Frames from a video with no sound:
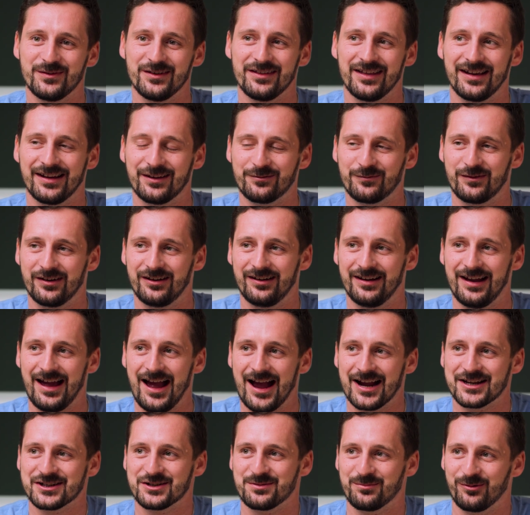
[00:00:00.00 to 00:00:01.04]
feel like very
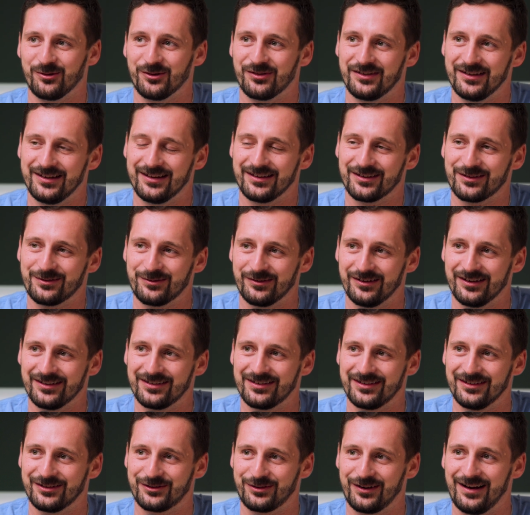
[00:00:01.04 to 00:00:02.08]
actionable things for us
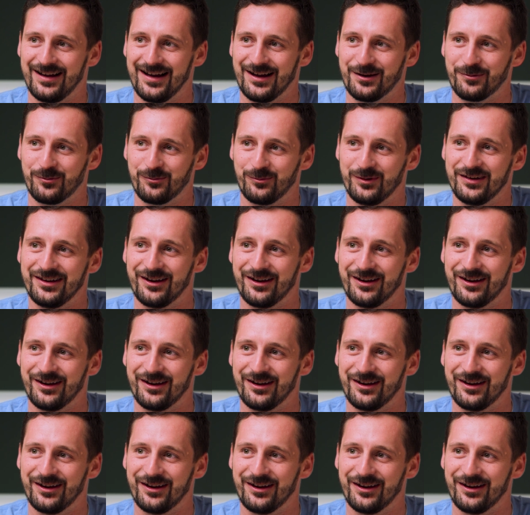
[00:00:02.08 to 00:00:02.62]
to try when we